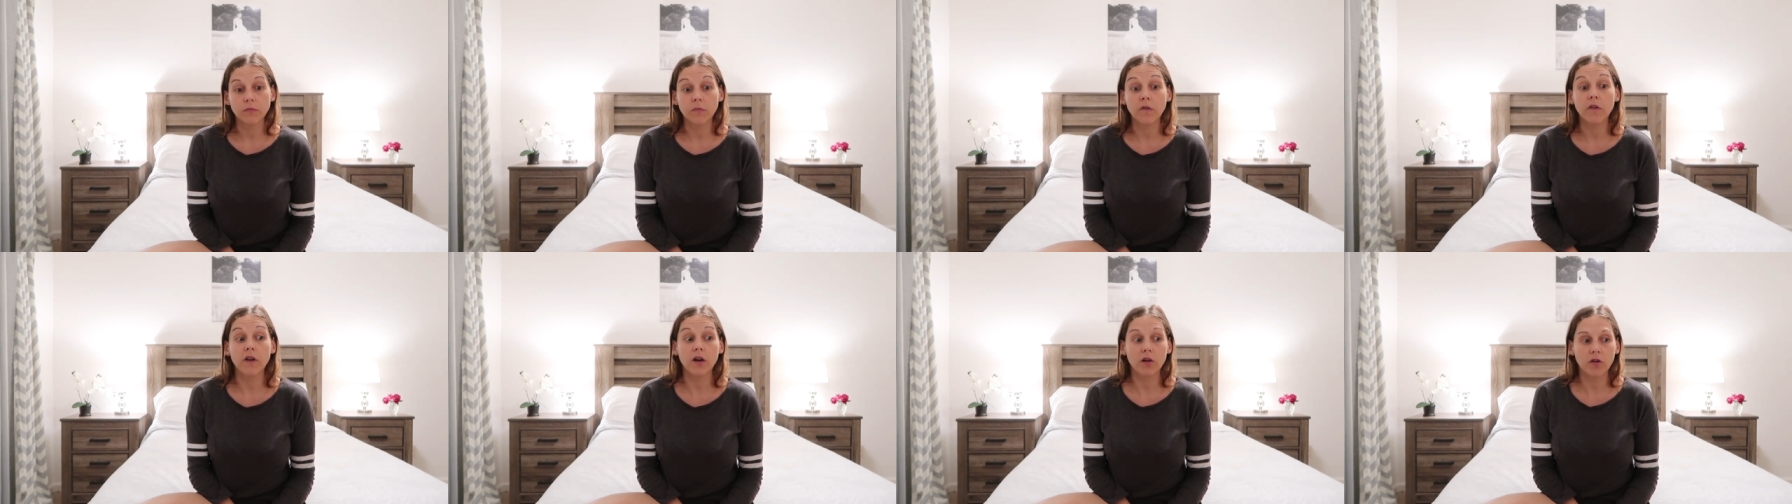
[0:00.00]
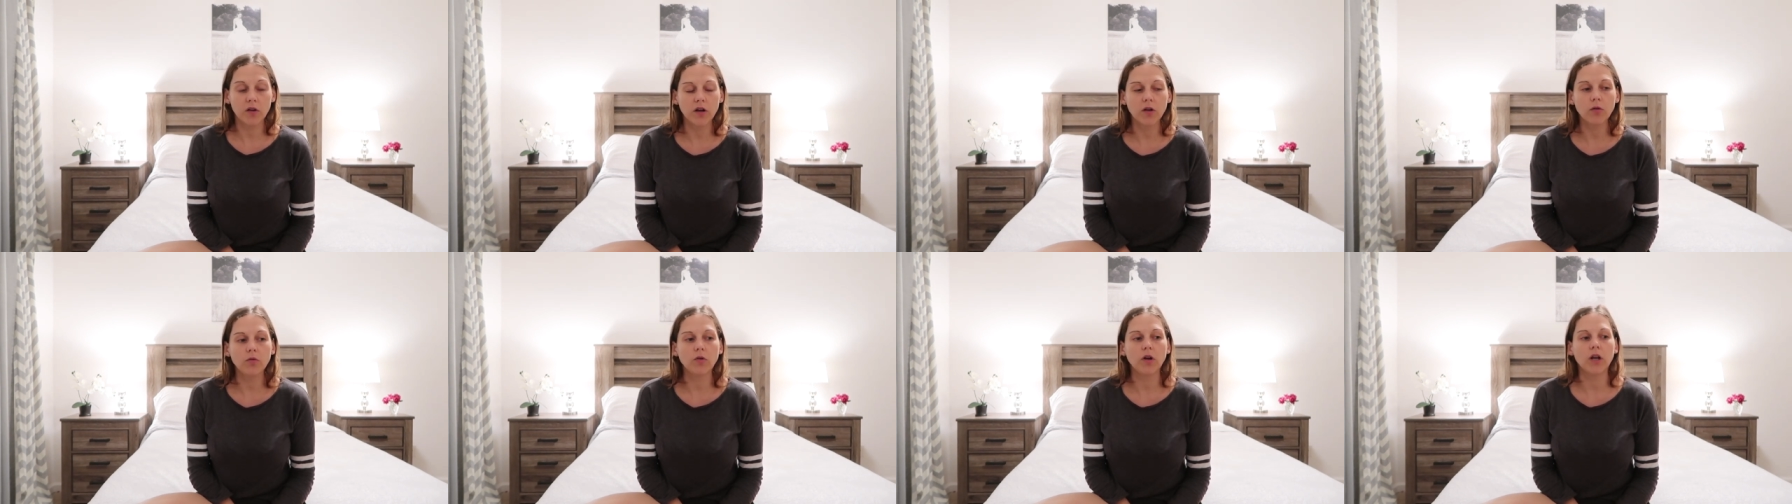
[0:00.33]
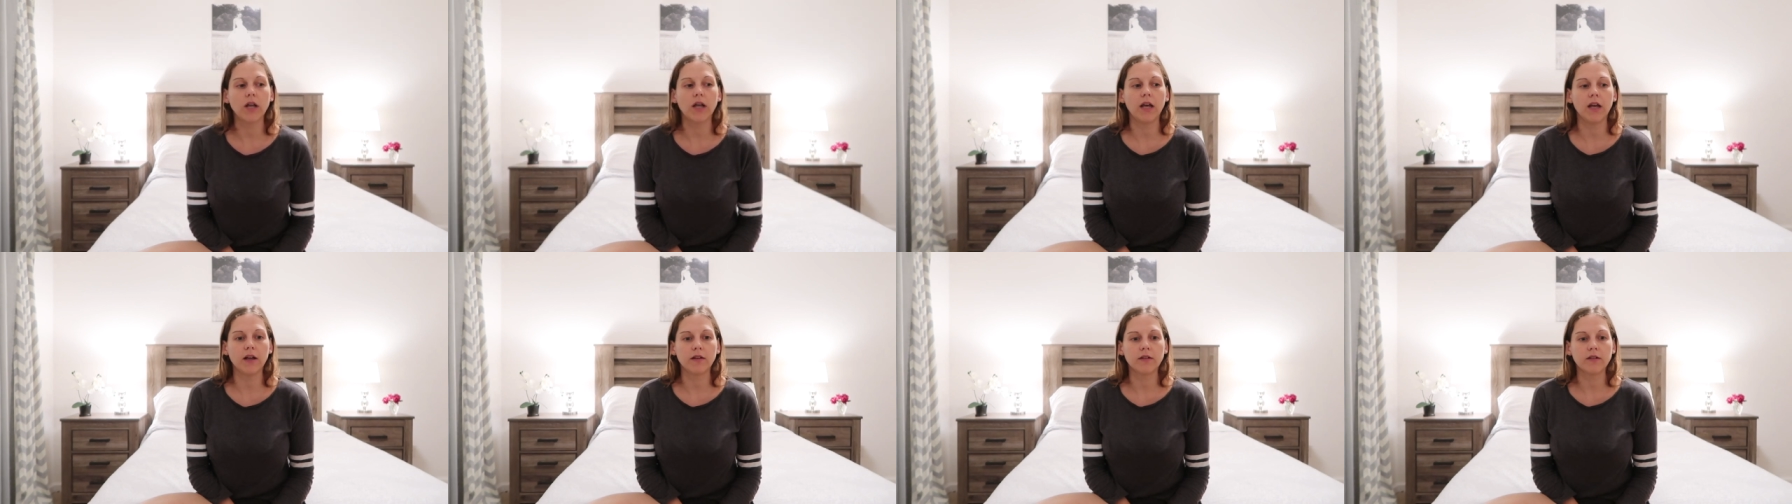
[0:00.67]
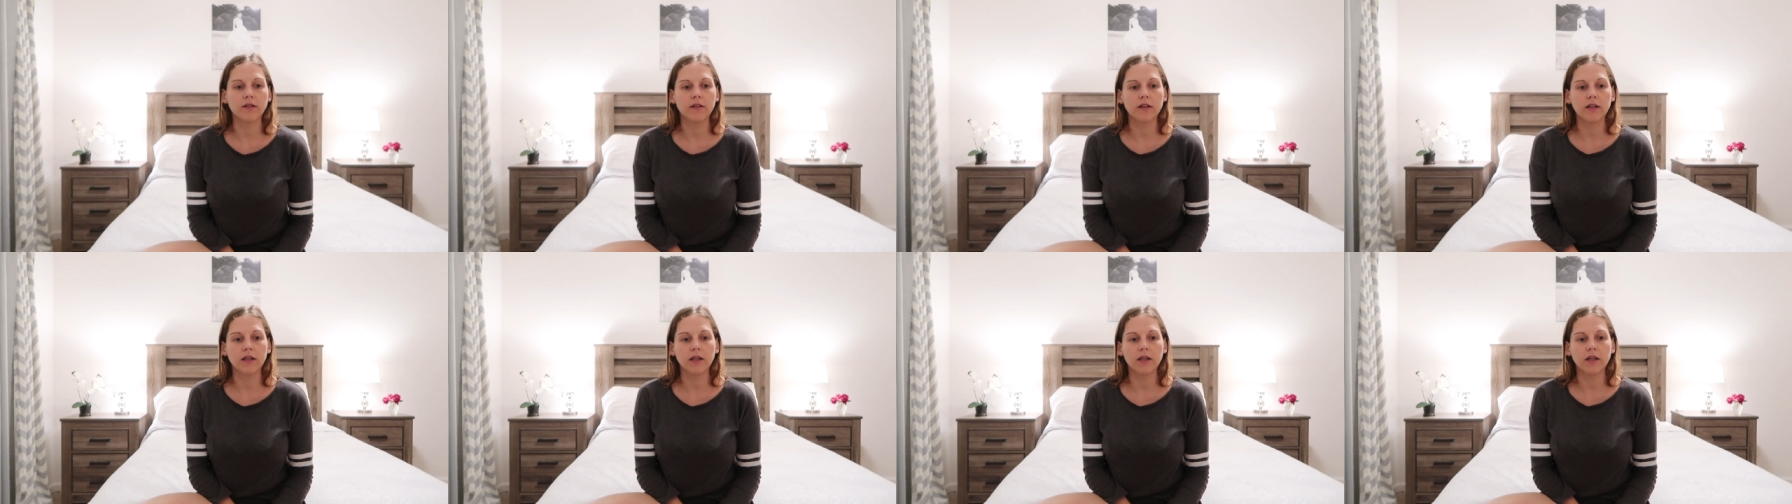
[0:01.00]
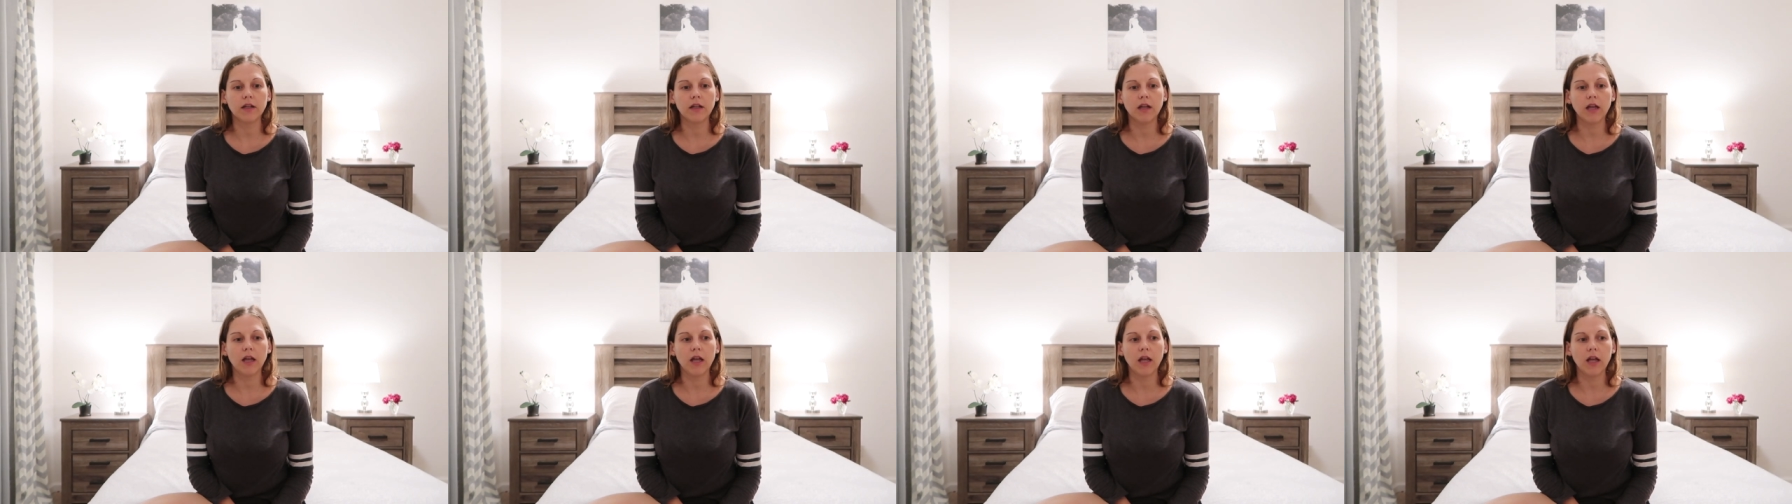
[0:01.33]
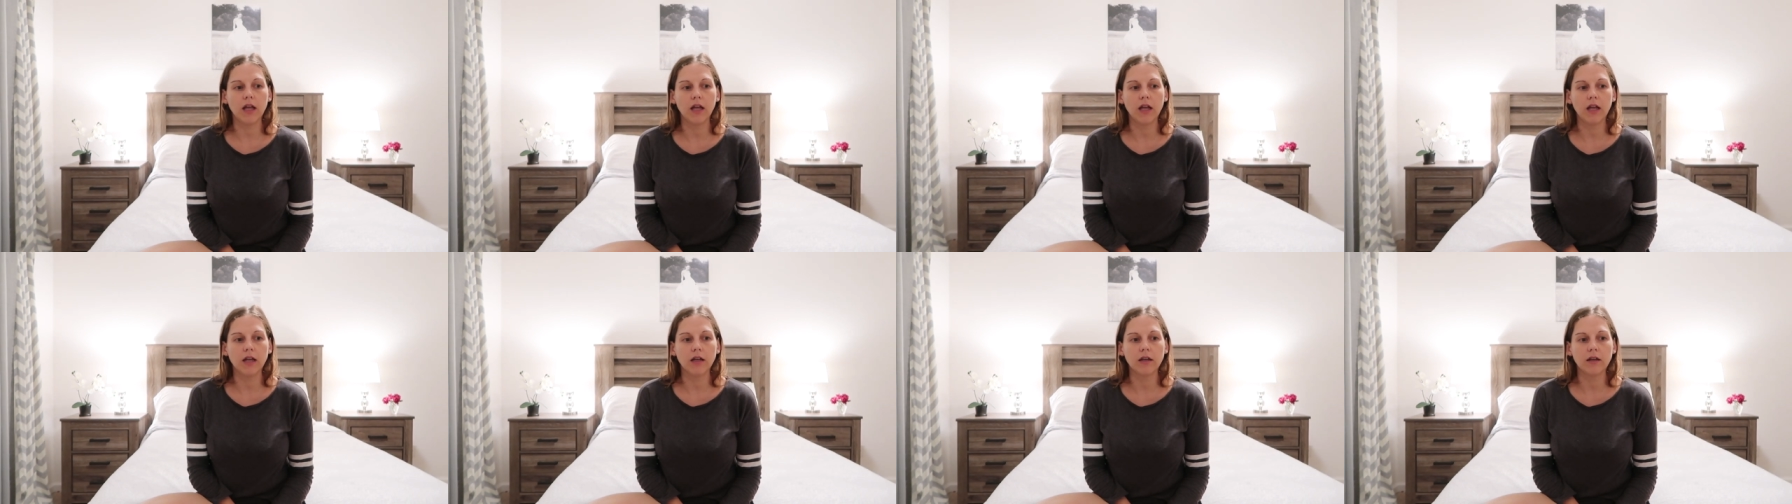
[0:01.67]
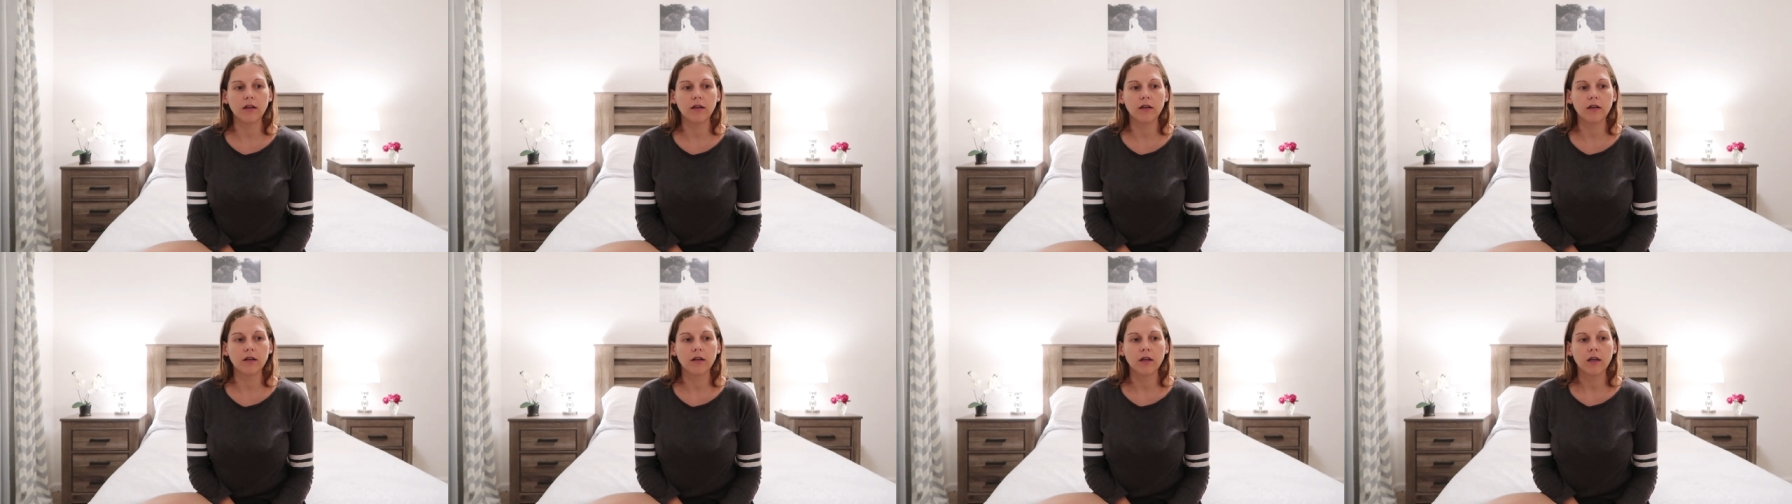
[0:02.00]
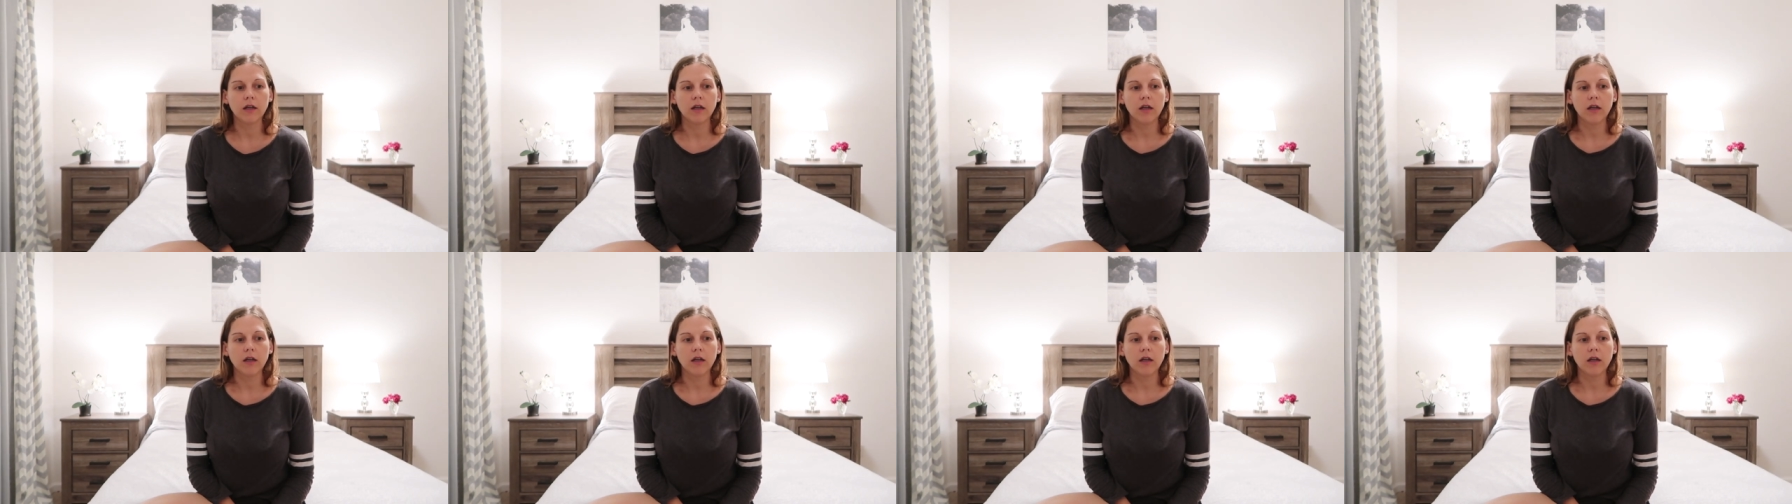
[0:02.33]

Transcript: very relaxing and